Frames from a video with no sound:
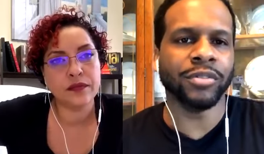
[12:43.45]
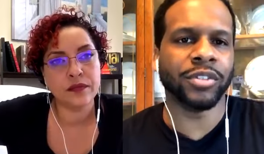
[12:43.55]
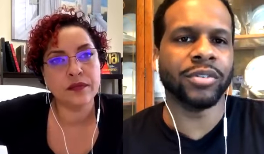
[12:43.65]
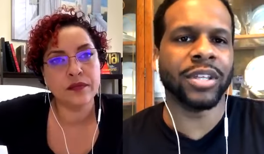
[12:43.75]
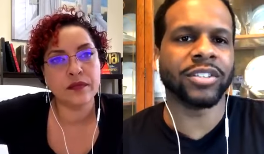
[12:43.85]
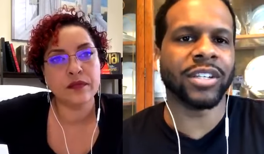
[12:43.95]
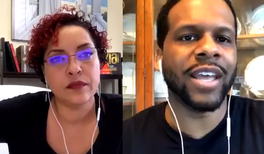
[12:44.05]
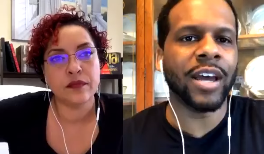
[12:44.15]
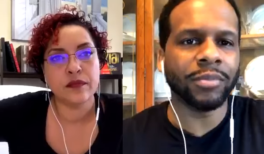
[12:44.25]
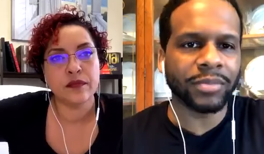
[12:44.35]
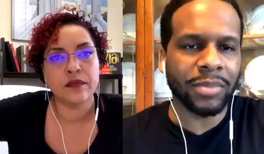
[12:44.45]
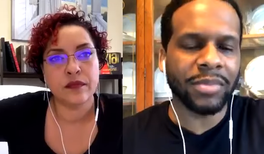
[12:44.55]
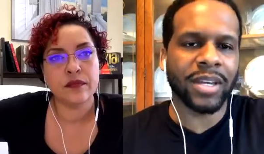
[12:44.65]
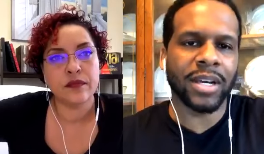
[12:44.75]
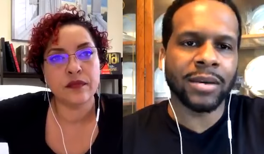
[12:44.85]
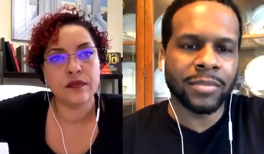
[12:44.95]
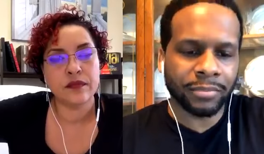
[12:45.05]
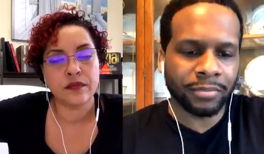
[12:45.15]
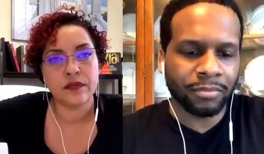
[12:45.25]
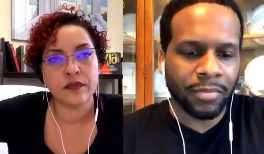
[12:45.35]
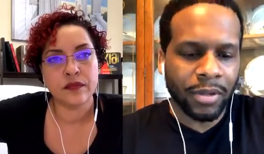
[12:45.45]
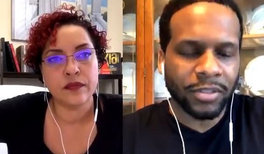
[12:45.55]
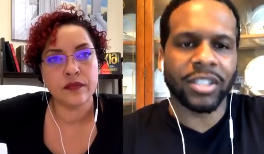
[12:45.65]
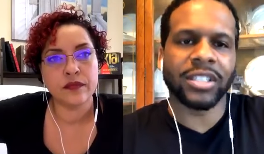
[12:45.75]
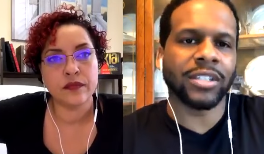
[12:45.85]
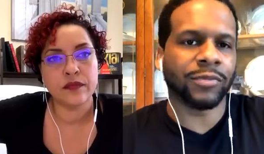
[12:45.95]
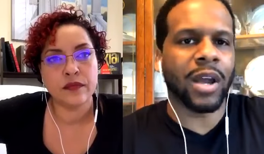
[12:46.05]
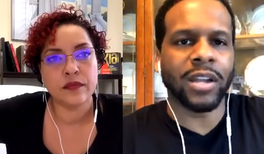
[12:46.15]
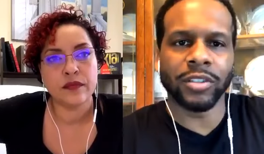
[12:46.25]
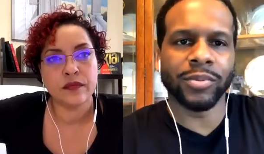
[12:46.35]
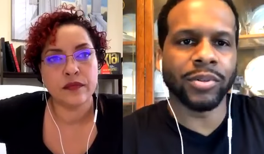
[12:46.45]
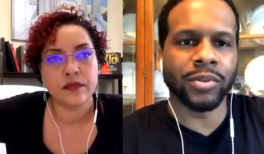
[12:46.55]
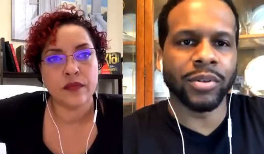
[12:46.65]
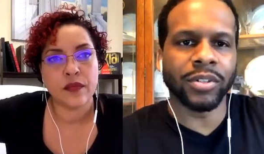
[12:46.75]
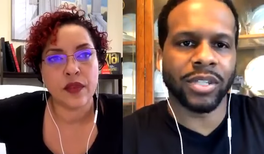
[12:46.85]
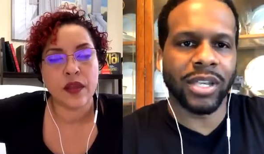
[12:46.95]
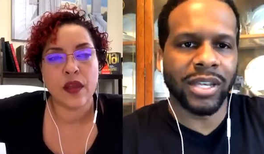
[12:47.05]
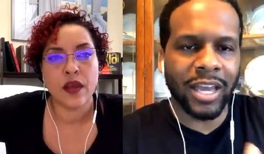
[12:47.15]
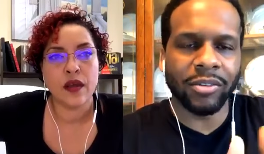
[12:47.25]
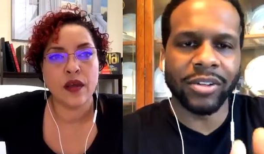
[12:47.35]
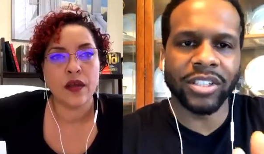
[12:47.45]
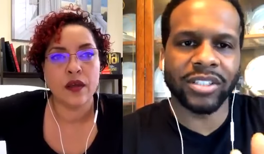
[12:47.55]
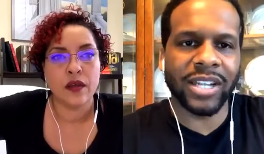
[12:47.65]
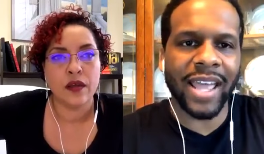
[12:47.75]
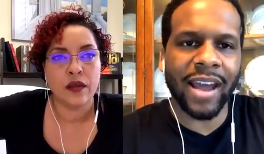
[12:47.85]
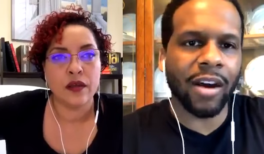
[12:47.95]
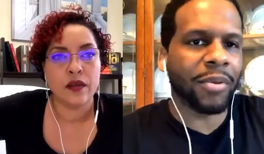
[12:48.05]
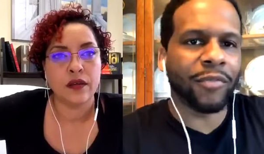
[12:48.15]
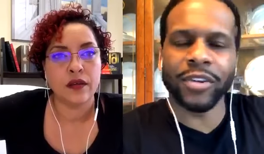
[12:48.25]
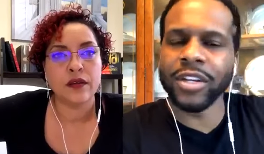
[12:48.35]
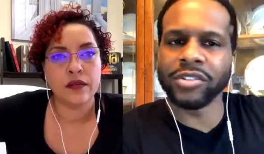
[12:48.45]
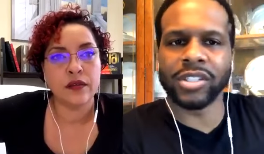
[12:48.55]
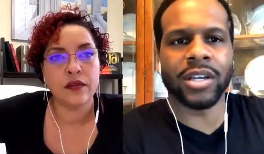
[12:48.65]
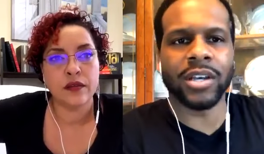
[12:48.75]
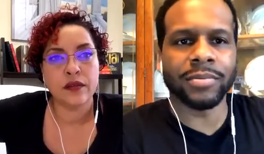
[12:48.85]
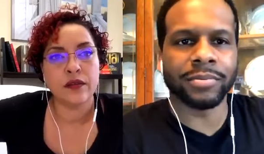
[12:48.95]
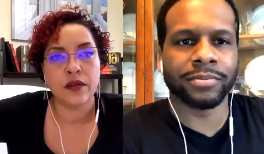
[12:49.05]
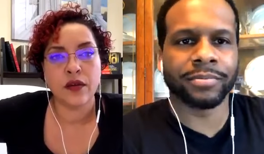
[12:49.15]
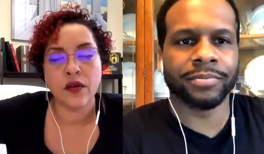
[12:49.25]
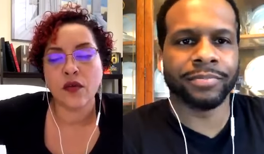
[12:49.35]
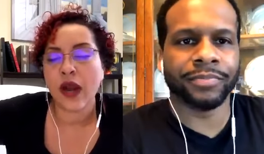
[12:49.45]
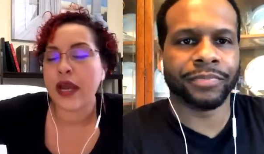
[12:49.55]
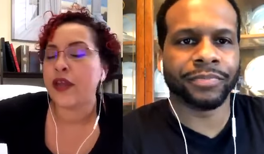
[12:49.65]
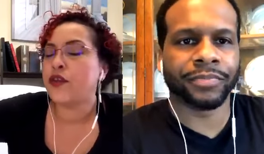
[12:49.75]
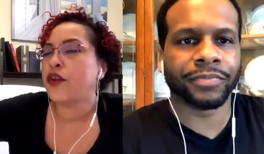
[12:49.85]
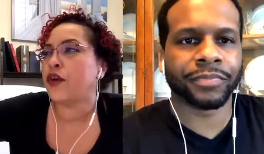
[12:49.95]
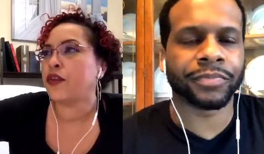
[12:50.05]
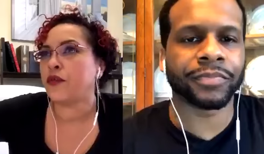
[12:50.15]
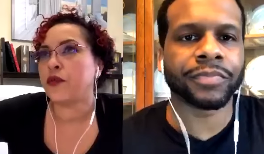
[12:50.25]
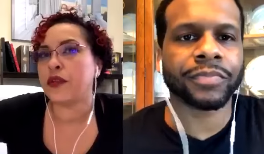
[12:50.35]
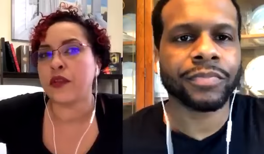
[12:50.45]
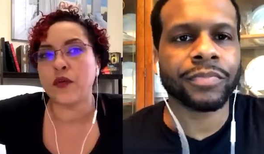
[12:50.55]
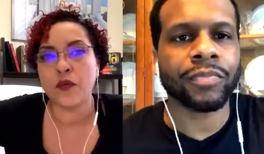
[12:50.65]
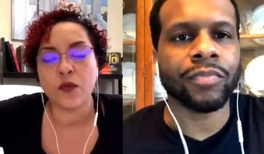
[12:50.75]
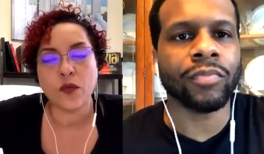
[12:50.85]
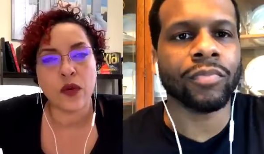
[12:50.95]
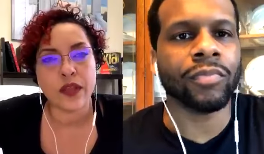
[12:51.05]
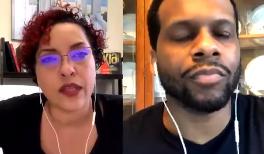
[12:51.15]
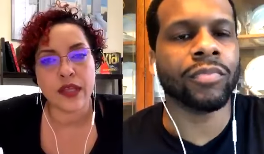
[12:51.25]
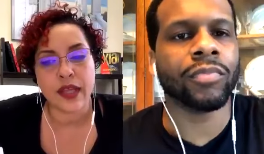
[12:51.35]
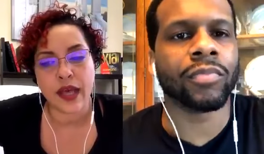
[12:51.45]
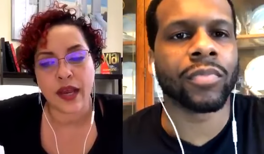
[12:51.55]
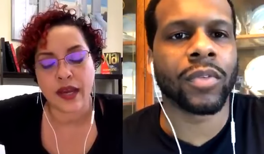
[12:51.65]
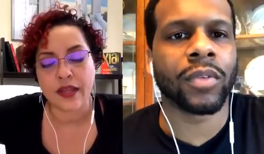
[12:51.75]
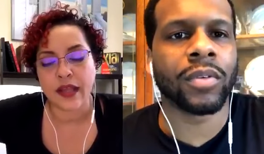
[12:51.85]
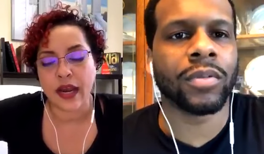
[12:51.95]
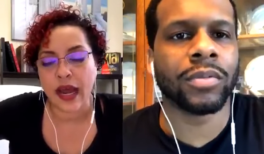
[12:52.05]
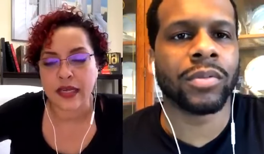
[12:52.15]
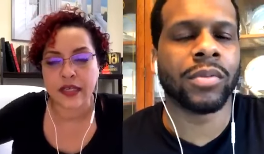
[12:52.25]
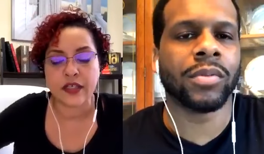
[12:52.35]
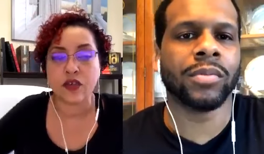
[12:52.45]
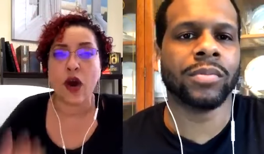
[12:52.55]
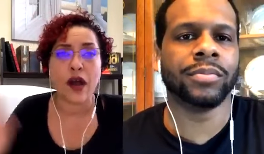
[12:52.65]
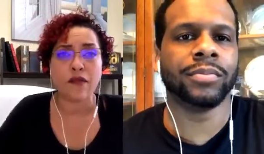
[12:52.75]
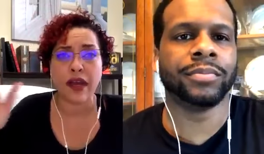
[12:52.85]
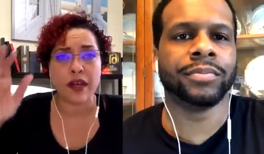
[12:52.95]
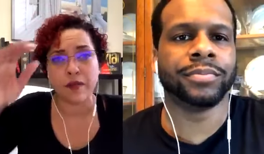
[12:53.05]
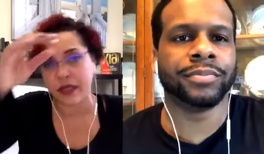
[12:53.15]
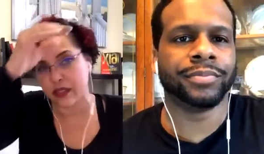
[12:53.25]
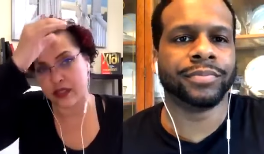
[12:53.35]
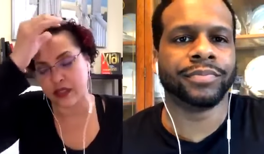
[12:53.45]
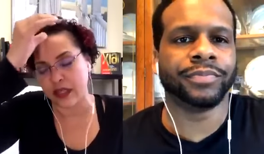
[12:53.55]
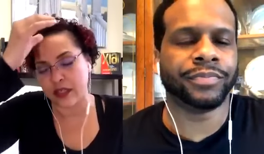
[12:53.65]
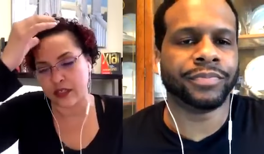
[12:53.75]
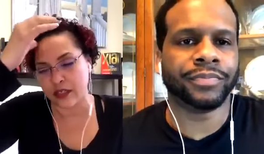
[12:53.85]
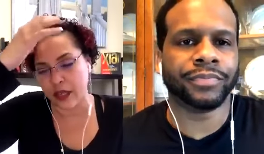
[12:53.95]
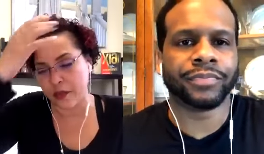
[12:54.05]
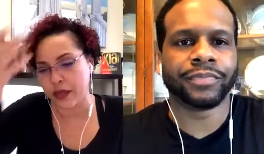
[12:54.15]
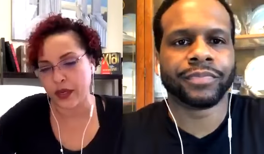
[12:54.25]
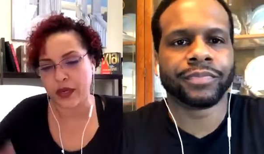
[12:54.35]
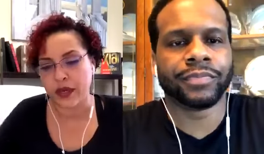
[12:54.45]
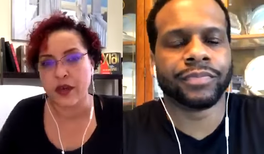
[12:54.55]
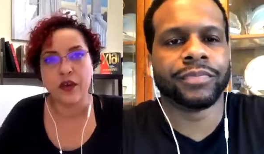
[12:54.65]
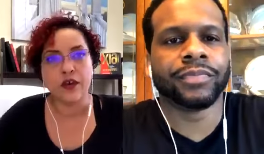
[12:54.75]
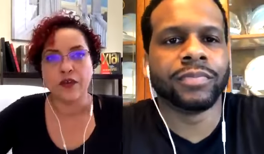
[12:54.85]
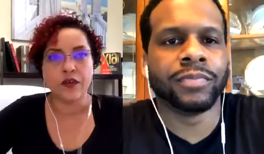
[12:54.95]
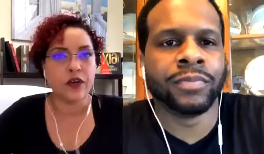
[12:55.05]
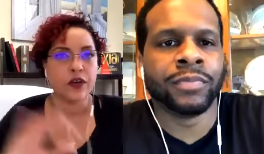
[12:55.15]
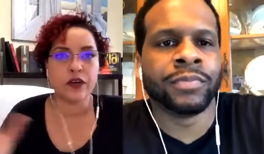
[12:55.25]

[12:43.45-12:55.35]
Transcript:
Speaker 1: to that's going to help them become successful entrepreneurs, not only just now but for years to come?
Speaker 2: Right. You know the the one thing that that I did. So I ran a business intelligence company for